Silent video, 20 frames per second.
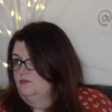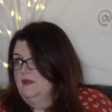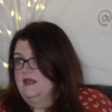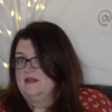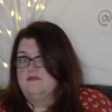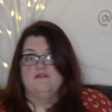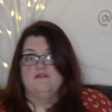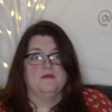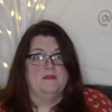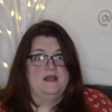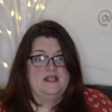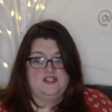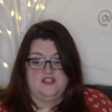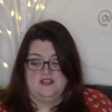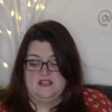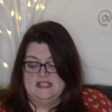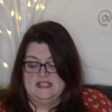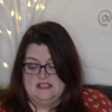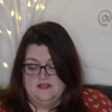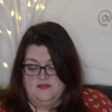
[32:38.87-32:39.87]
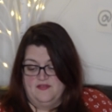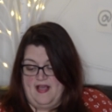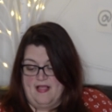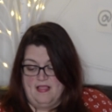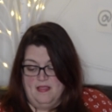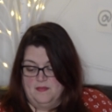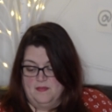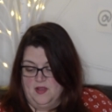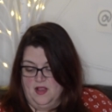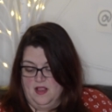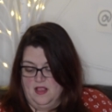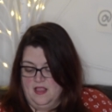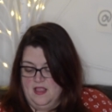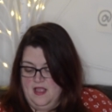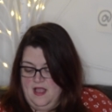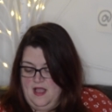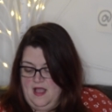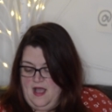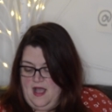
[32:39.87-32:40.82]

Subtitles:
information that's available.